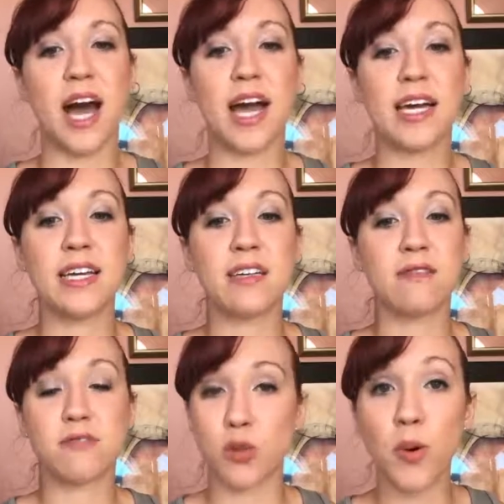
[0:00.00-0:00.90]
I
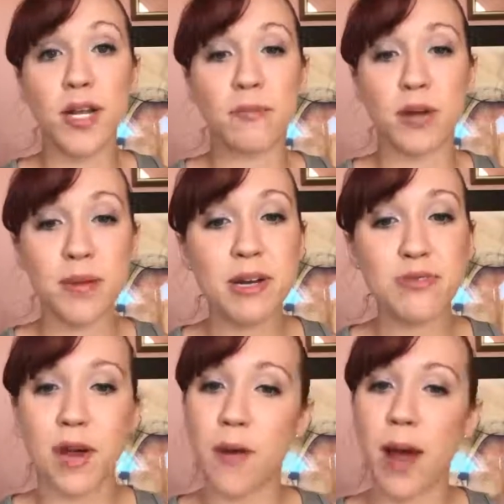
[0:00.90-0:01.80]
joined pretty
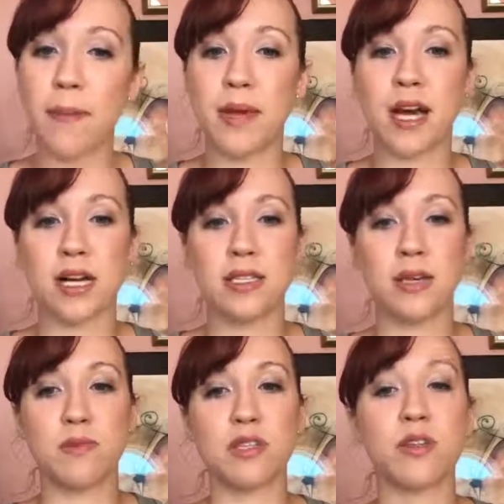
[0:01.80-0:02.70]
much right away because
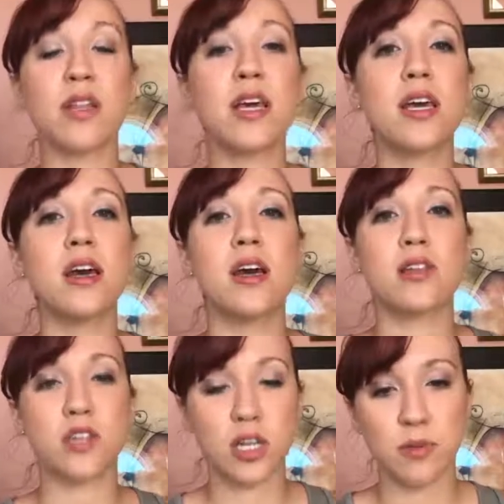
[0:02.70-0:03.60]
it was literally
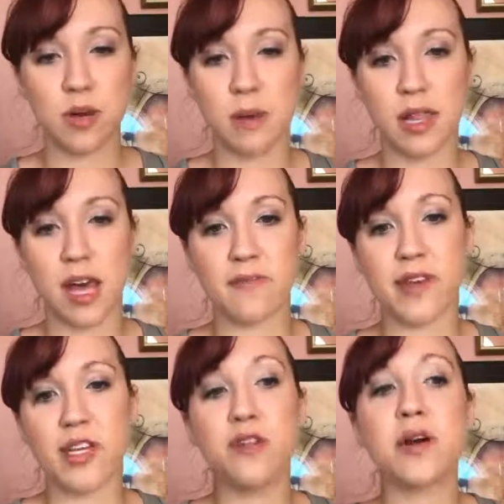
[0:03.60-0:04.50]
a turning point in my life.
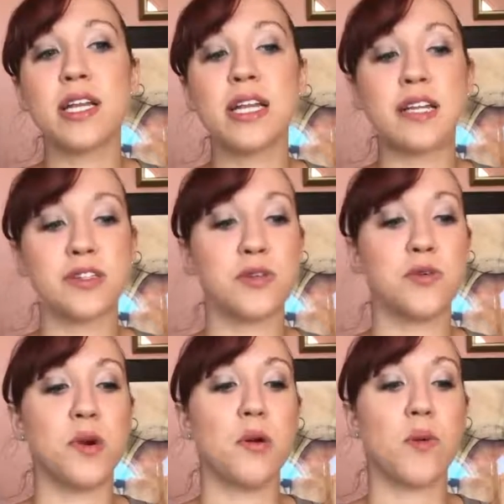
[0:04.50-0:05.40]
I knew I needed
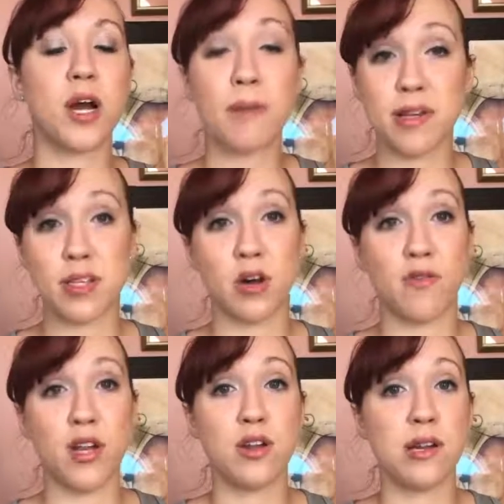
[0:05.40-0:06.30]
to work on
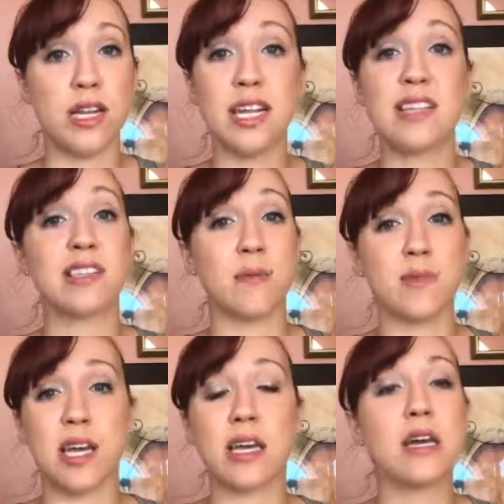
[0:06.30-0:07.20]
myself. I needed
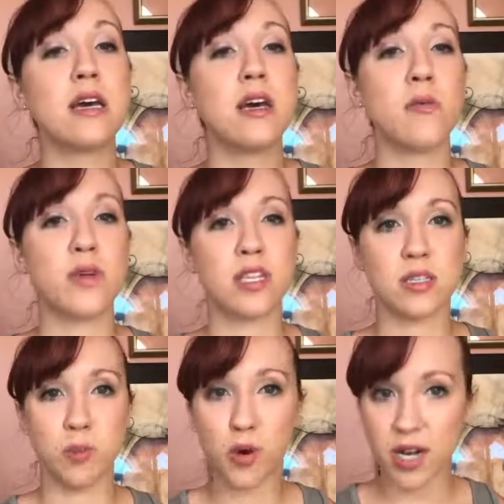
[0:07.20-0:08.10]
something with the
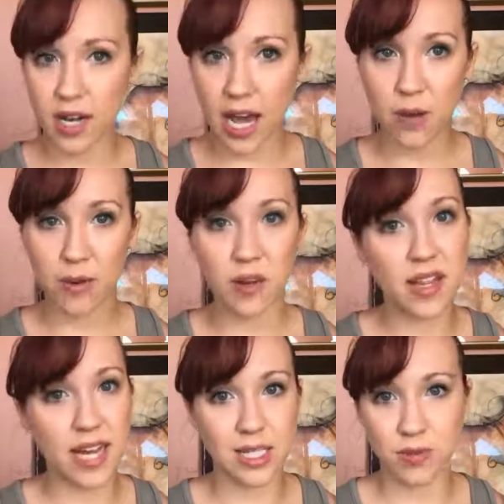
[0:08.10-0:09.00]
support and
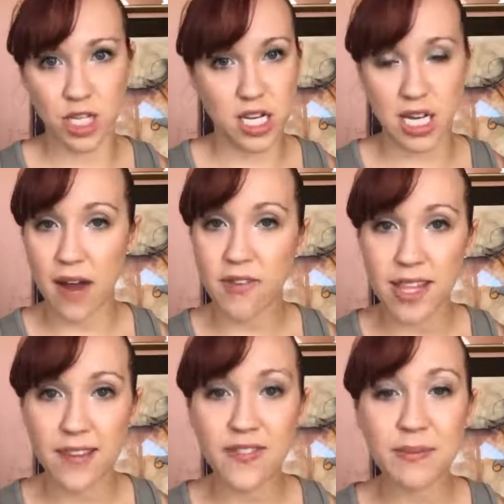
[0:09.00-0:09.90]
accountability. That's what changed
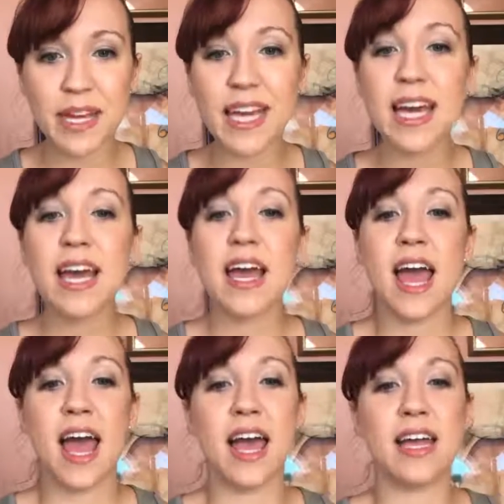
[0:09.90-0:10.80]
everything for me.
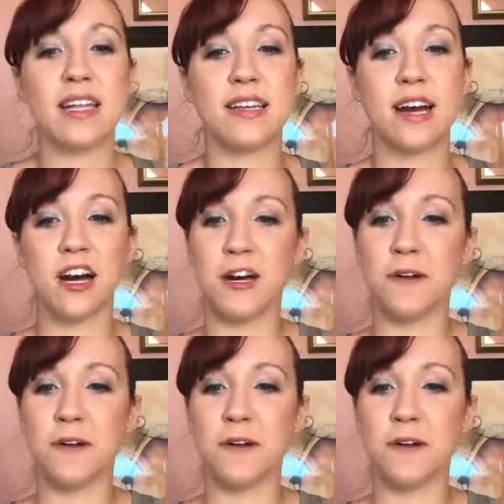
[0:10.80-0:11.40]
And